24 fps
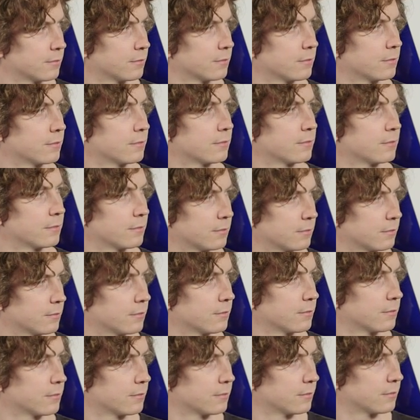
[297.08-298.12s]

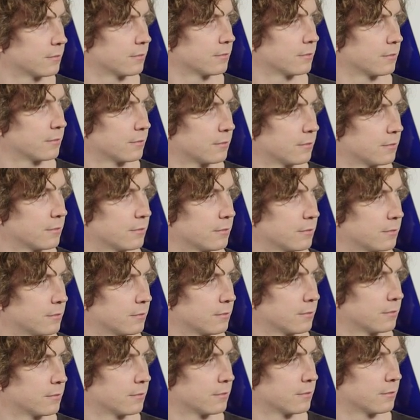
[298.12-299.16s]

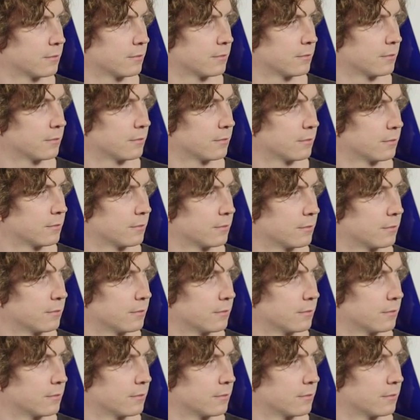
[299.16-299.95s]
(silent)